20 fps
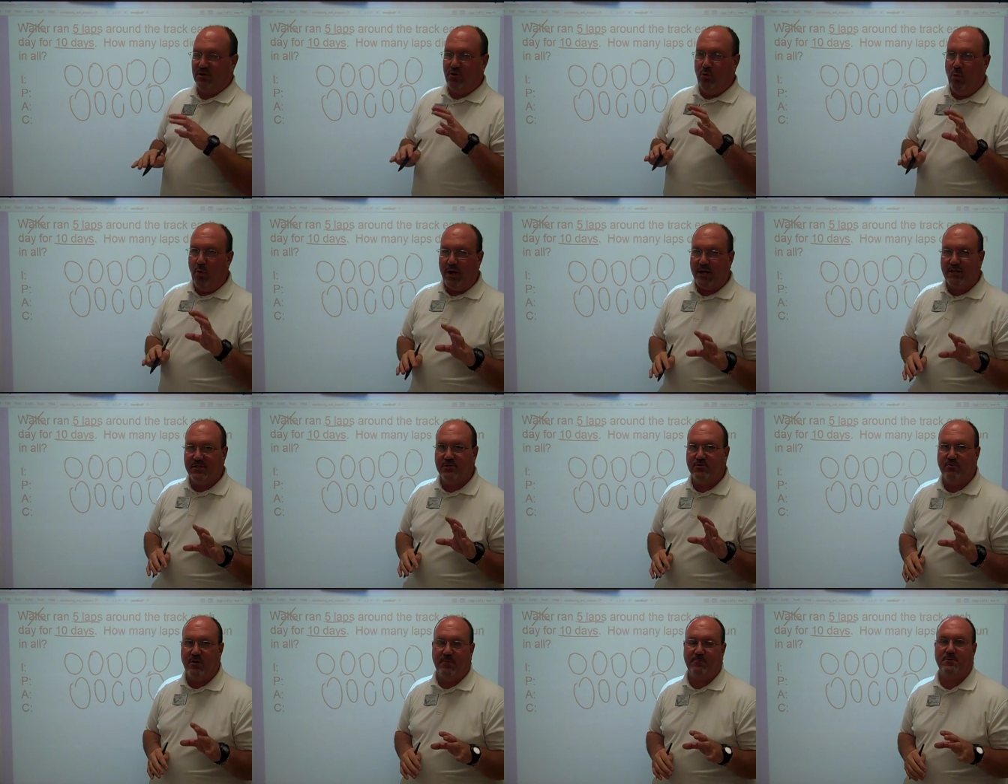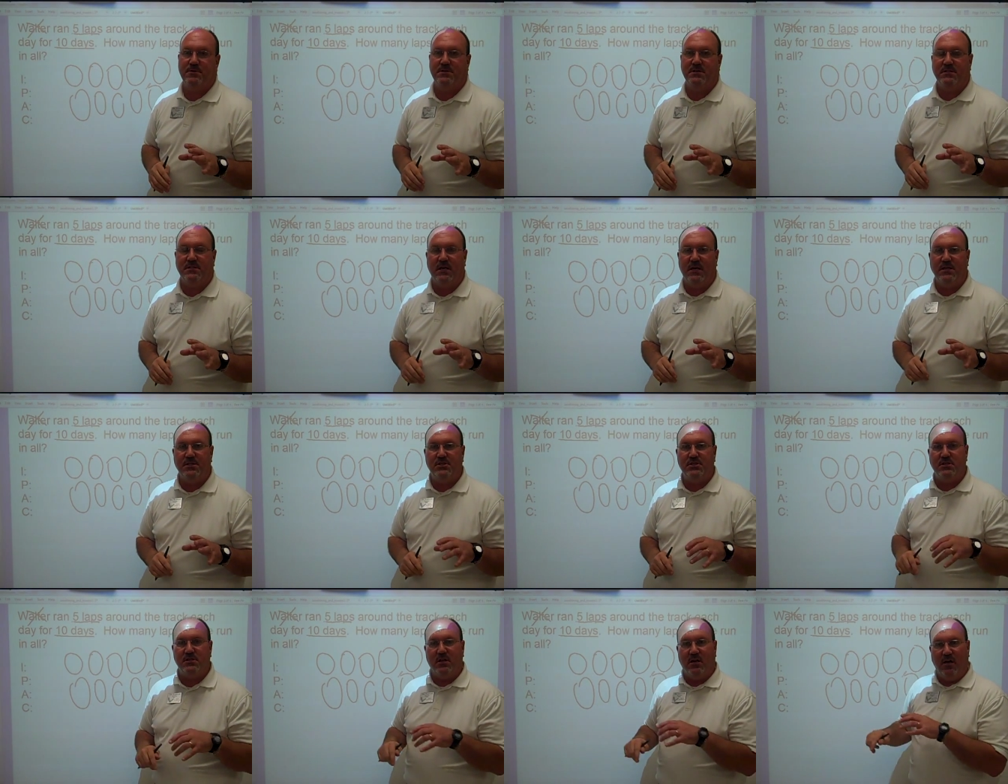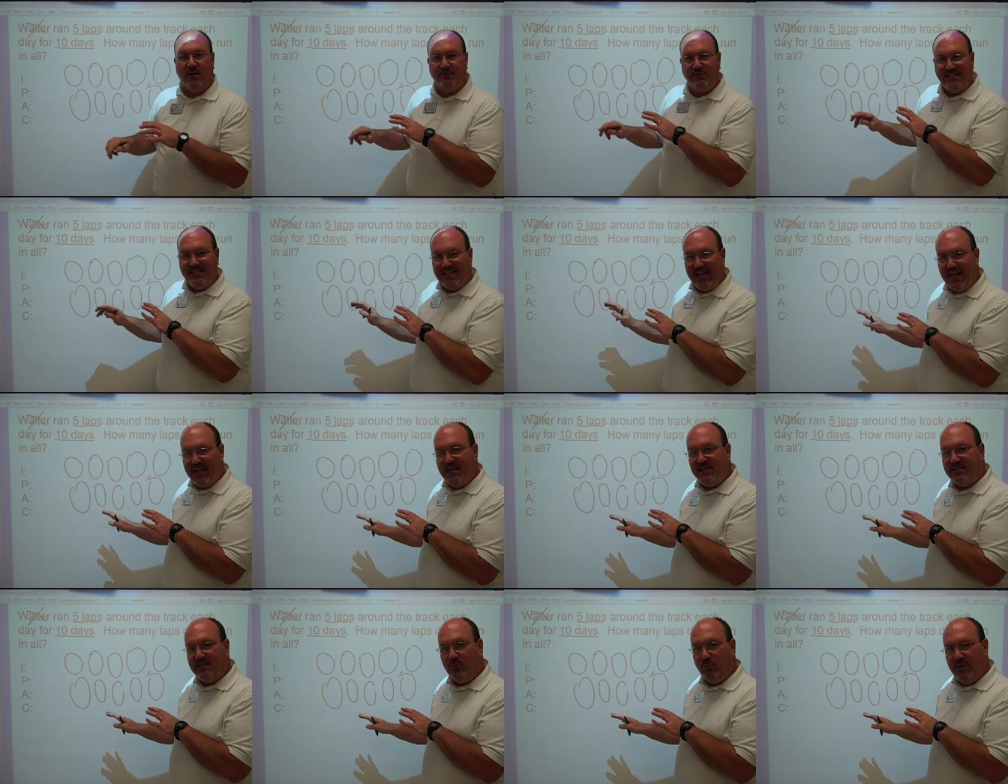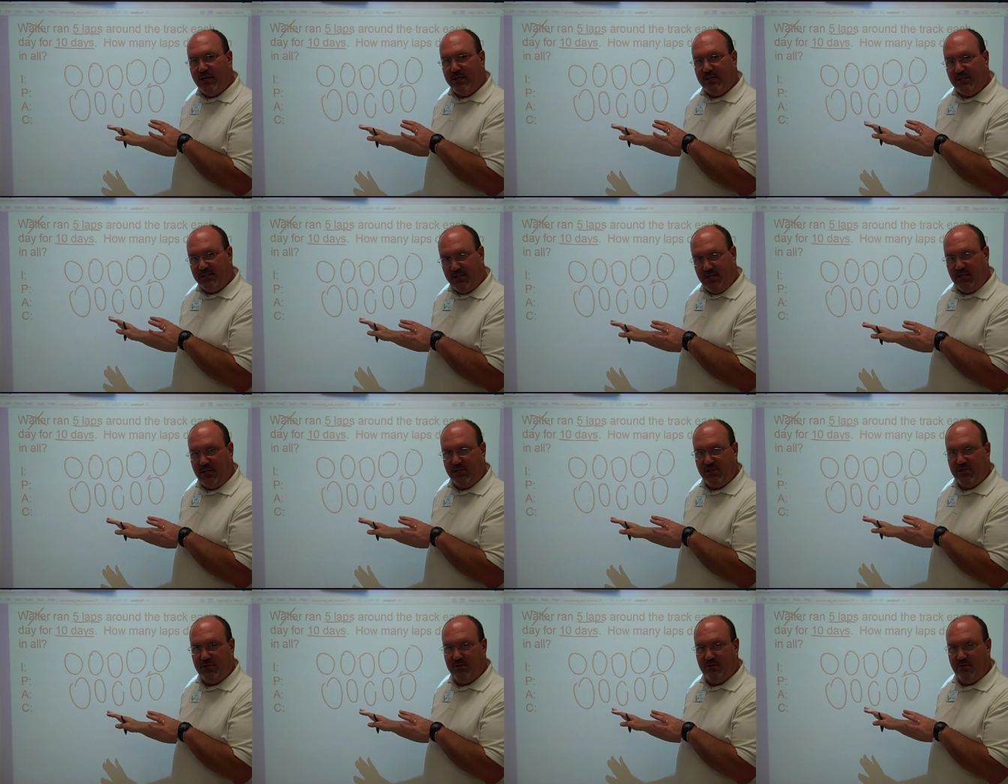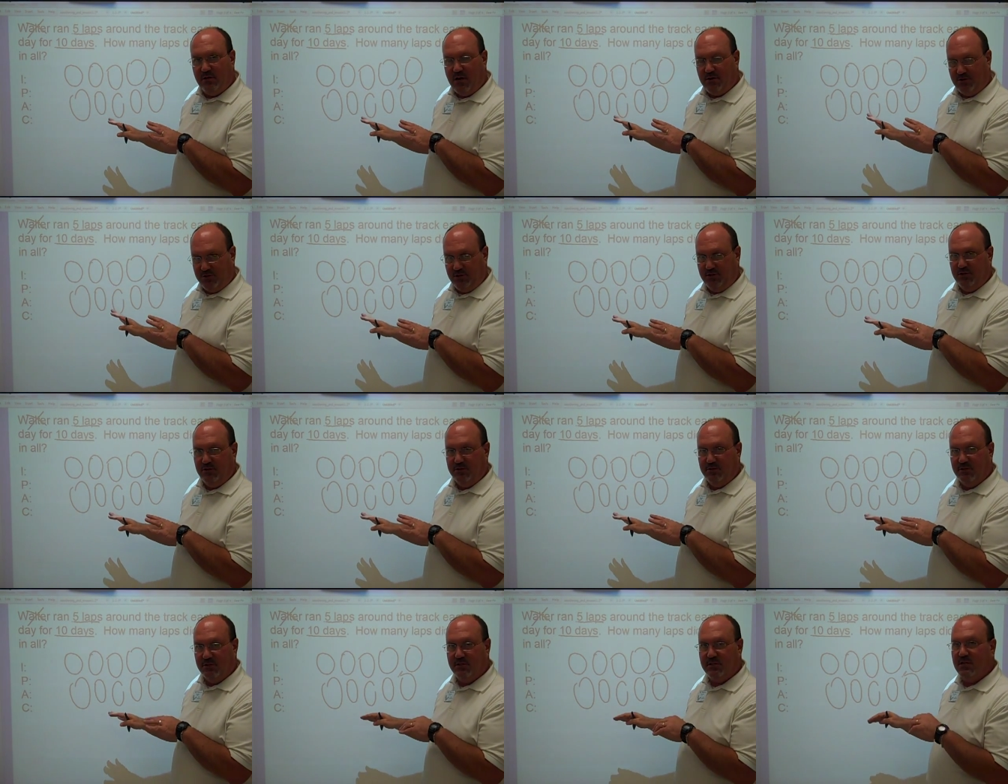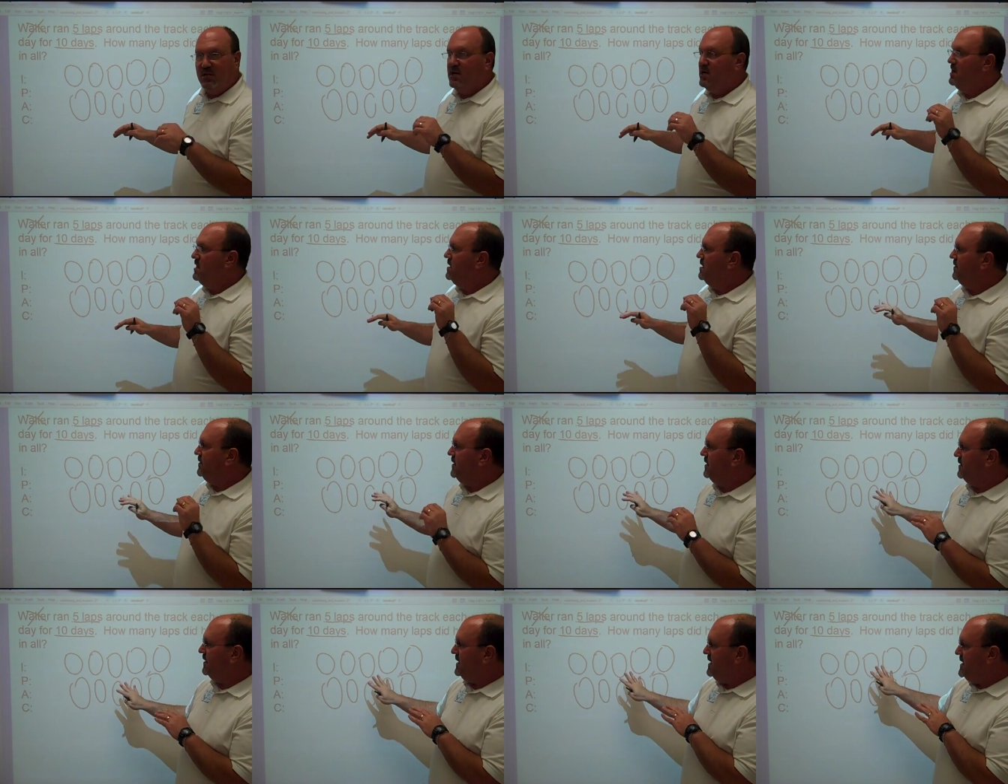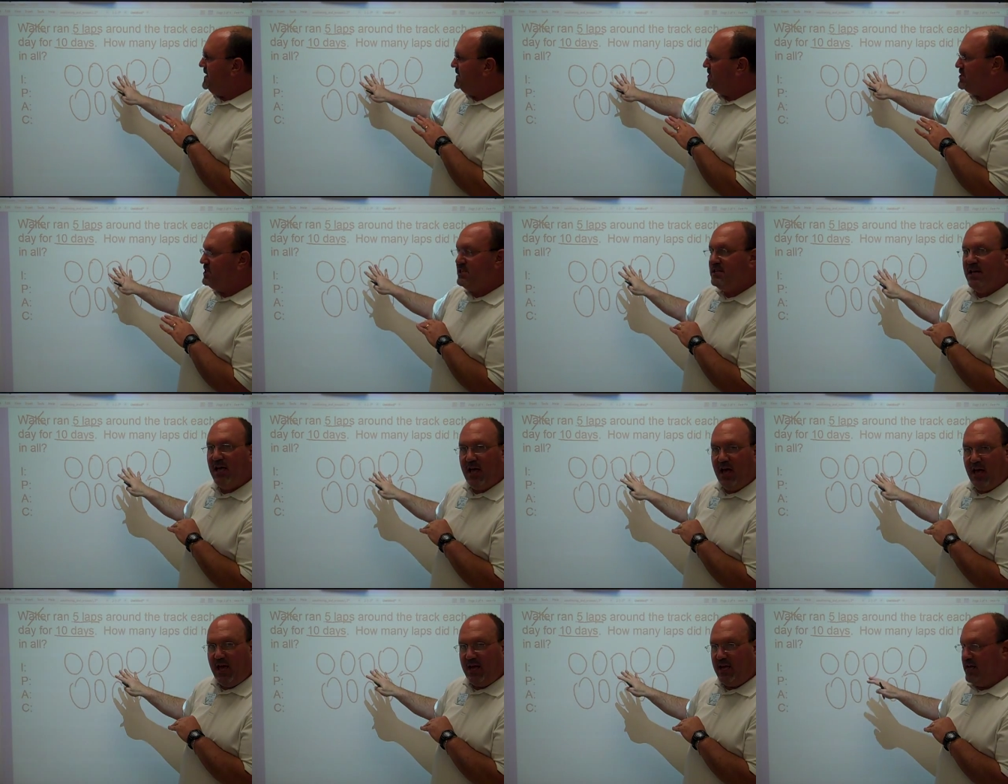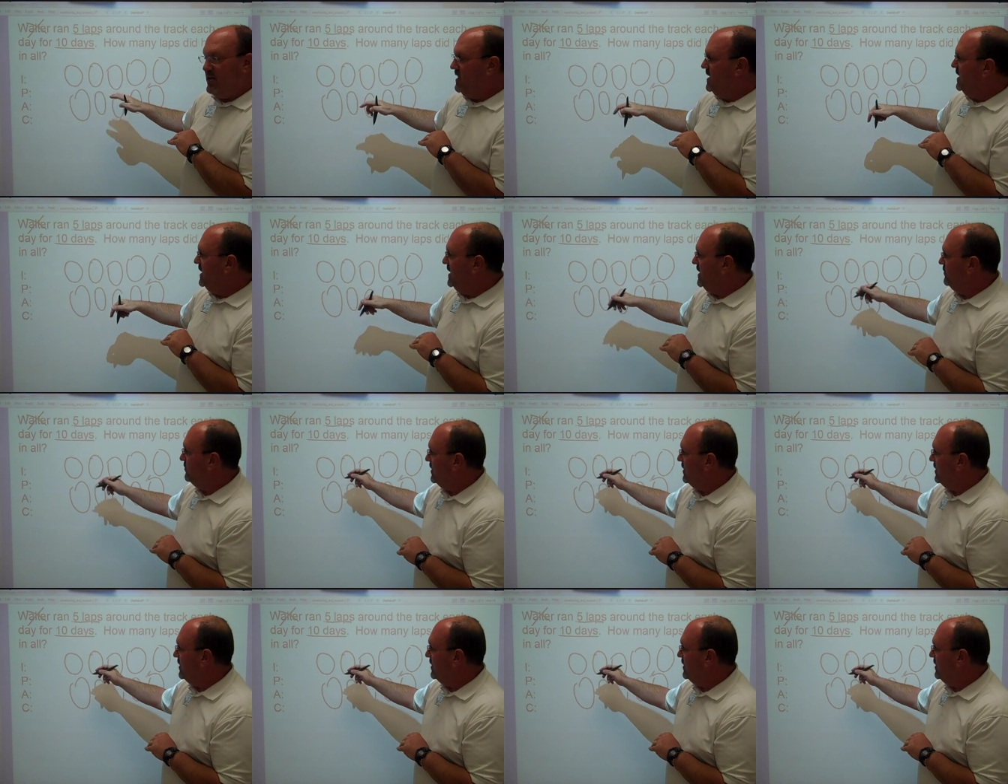the quickest representation of days that we can teach our students. Then each day he